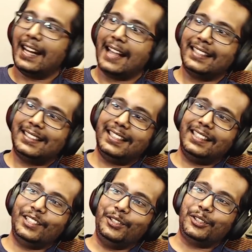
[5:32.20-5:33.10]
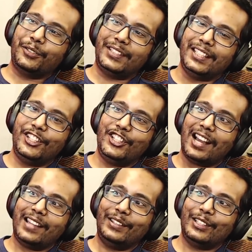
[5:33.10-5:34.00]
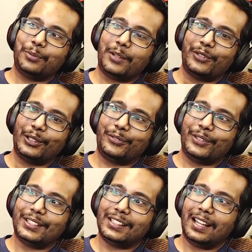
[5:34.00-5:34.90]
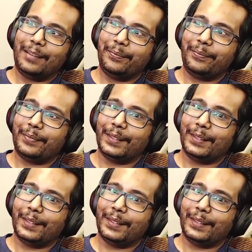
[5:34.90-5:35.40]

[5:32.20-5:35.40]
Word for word: And I can see the use of CGI in this one for the first time,